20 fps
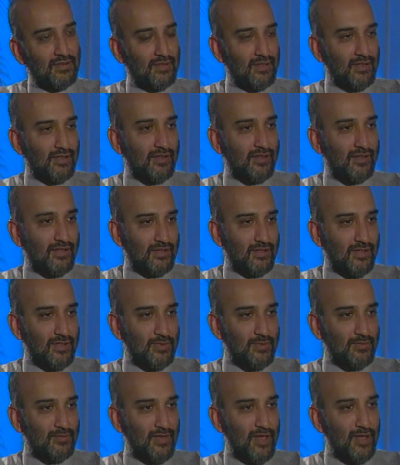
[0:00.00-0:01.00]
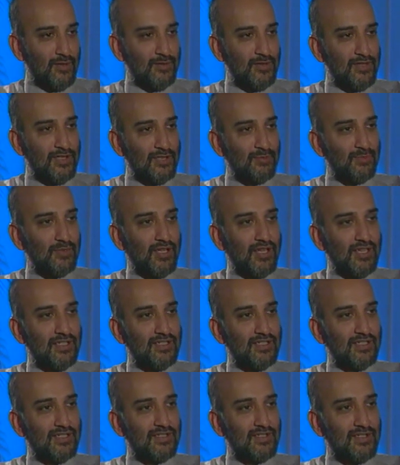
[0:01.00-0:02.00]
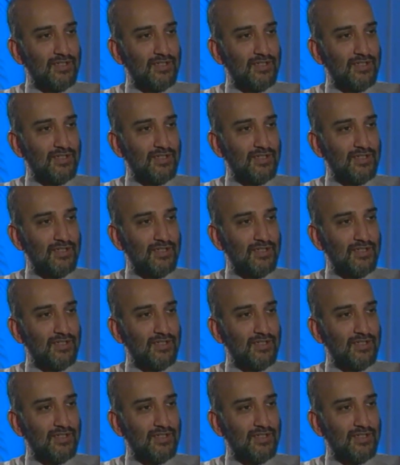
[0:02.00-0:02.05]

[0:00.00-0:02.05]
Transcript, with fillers: that, that, that you found stimulating and